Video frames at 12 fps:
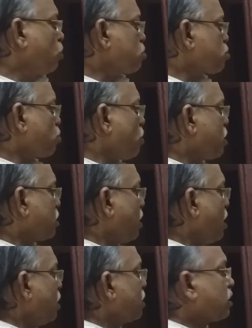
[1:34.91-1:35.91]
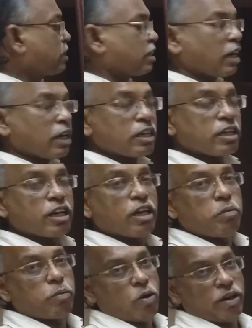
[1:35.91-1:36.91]
Those who are the
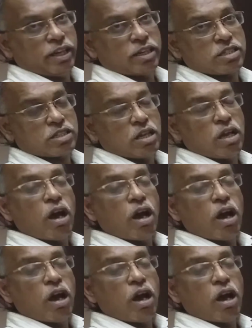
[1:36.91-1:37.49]
critical points